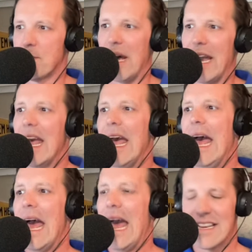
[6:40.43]
But
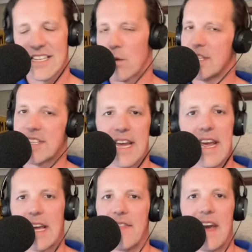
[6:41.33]
as I was
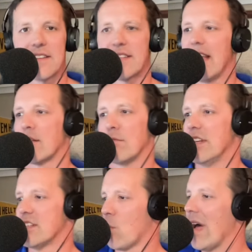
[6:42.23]
saying in that
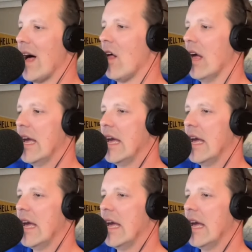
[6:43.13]
segment as well,